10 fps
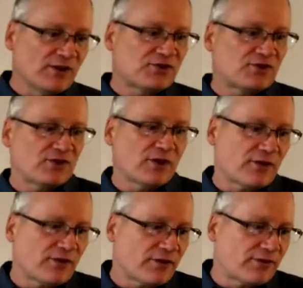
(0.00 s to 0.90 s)

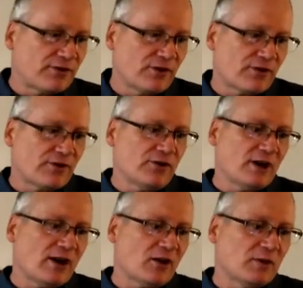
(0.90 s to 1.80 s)
The, the, the
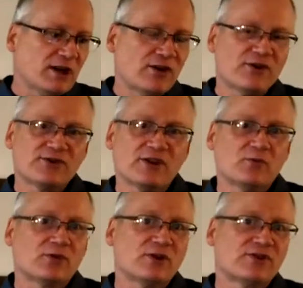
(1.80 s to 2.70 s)
third element here is
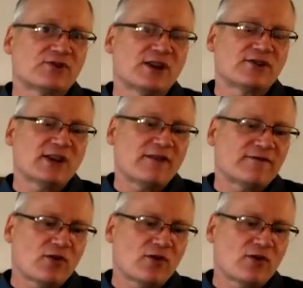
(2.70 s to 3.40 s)
inward. It's, it's that